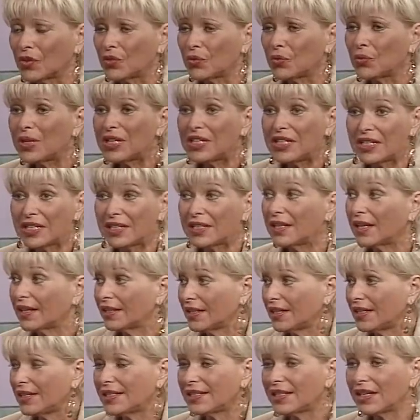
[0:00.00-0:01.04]
we did,
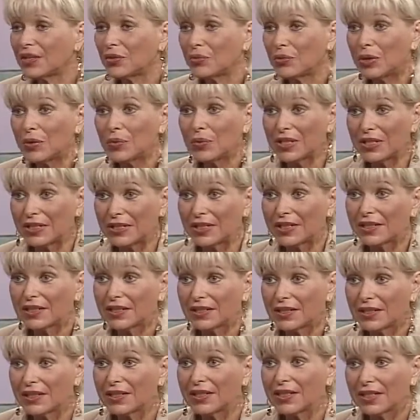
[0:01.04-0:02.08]
like he said, we went
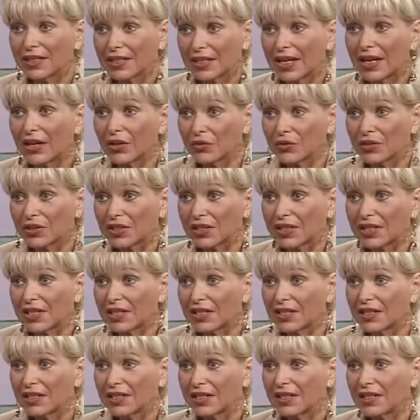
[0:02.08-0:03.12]
to
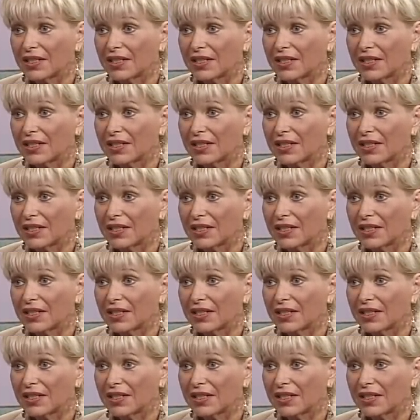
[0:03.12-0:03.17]
counseling,